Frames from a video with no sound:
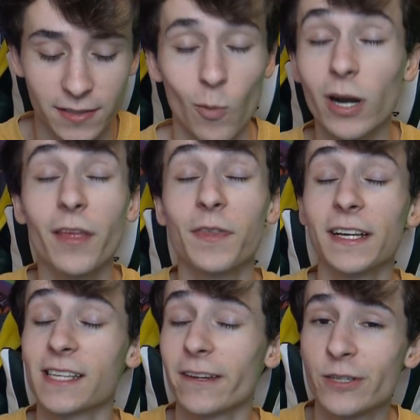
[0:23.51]
One of the
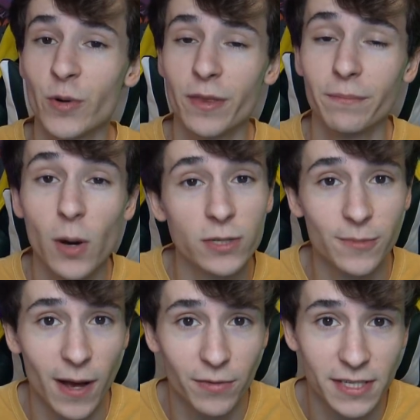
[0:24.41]
things I enjoy the most
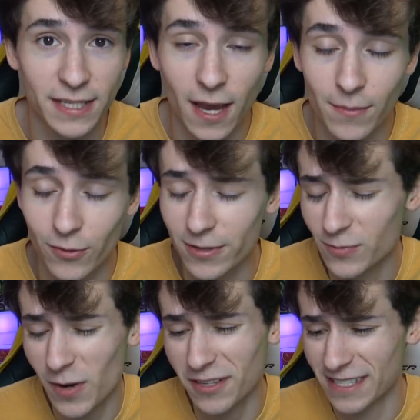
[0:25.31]
about this game, or as
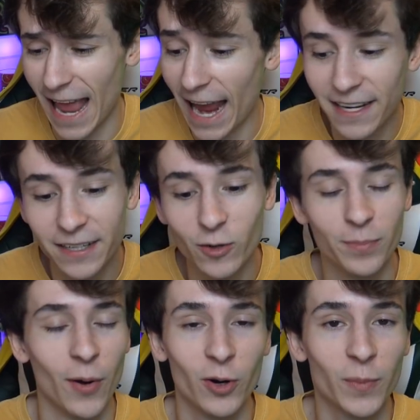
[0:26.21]
well as any new
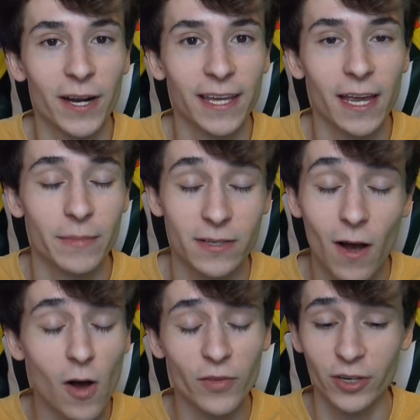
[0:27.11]
Pokemon game, is
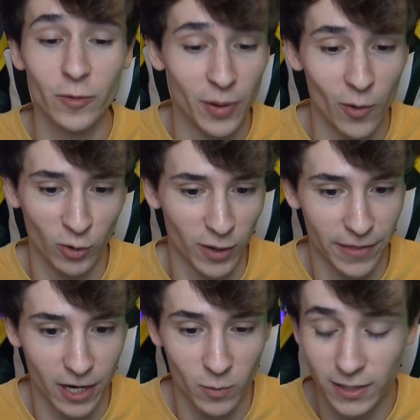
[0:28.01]
all the new Pokemon
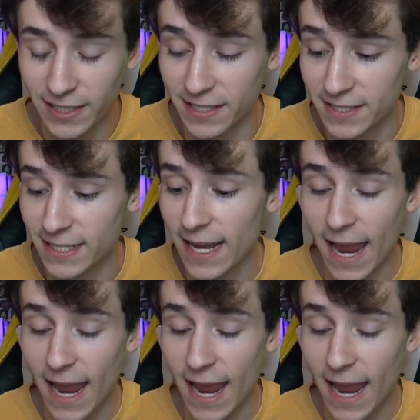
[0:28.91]
that are released.